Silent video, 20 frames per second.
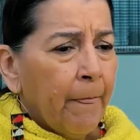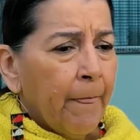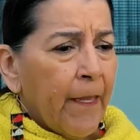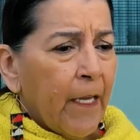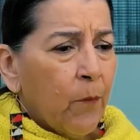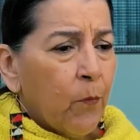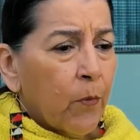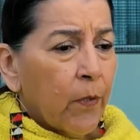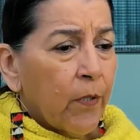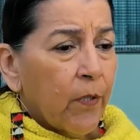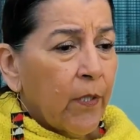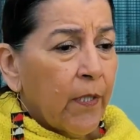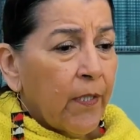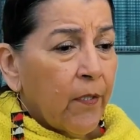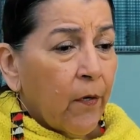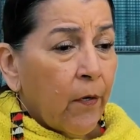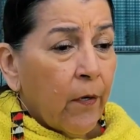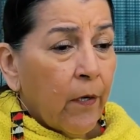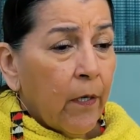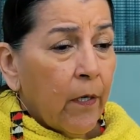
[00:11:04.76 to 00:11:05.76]
They were
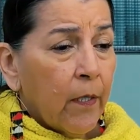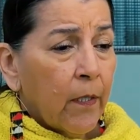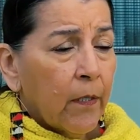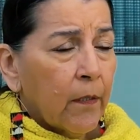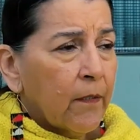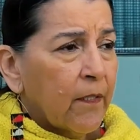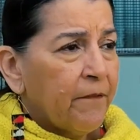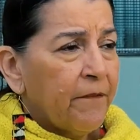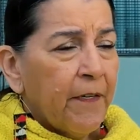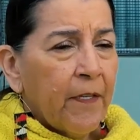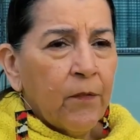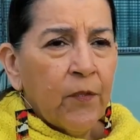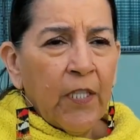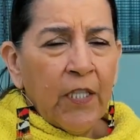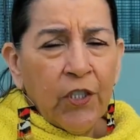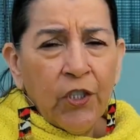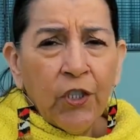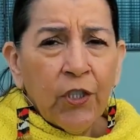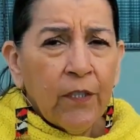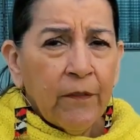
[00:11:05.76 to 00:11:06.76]
and are the
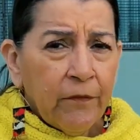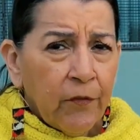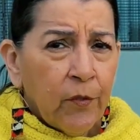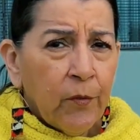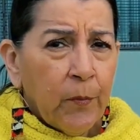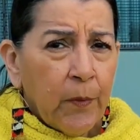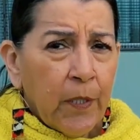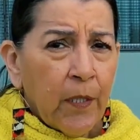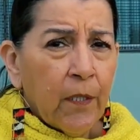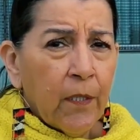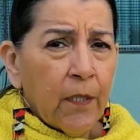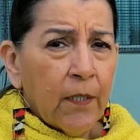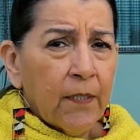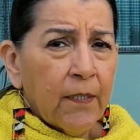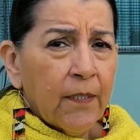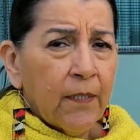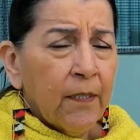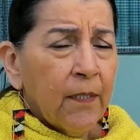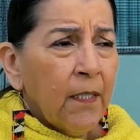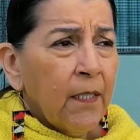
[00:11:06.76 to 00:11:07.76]
foundation of who we are
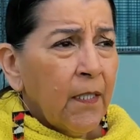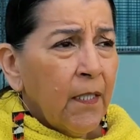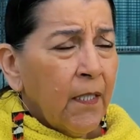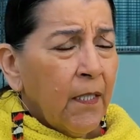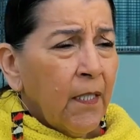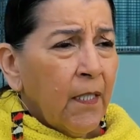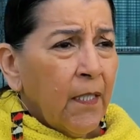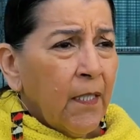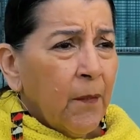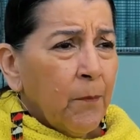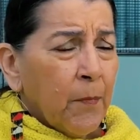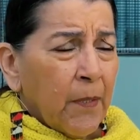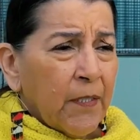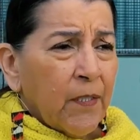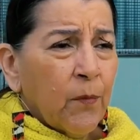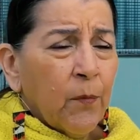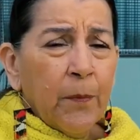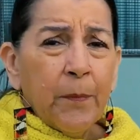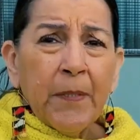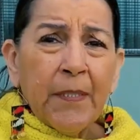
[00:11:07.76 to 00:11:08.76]
as
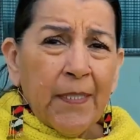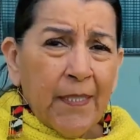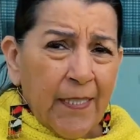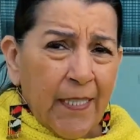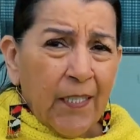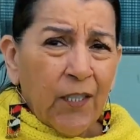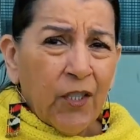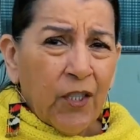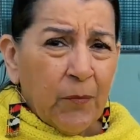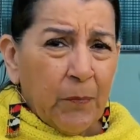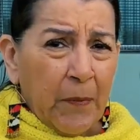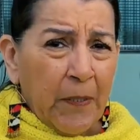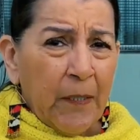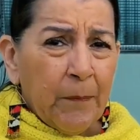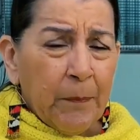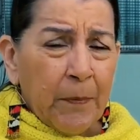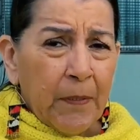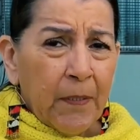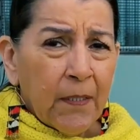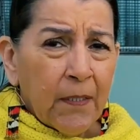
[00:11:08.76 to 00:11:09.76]
Musqueam and Salish
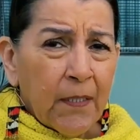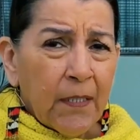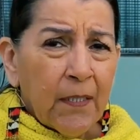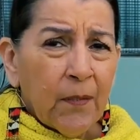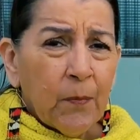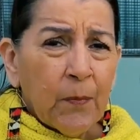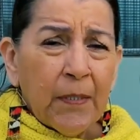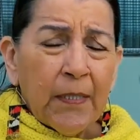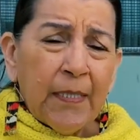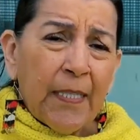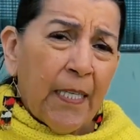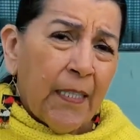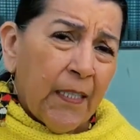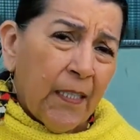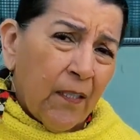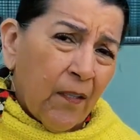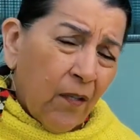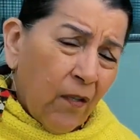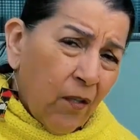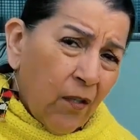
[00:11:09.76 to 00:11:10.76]
people. This was done
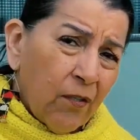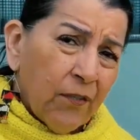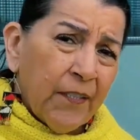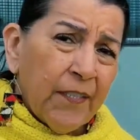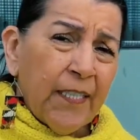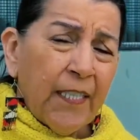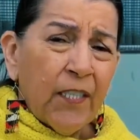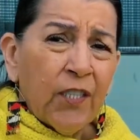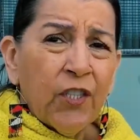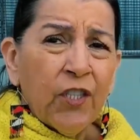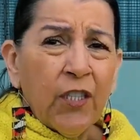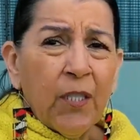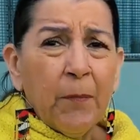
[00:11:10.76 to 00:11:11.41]
in all Salish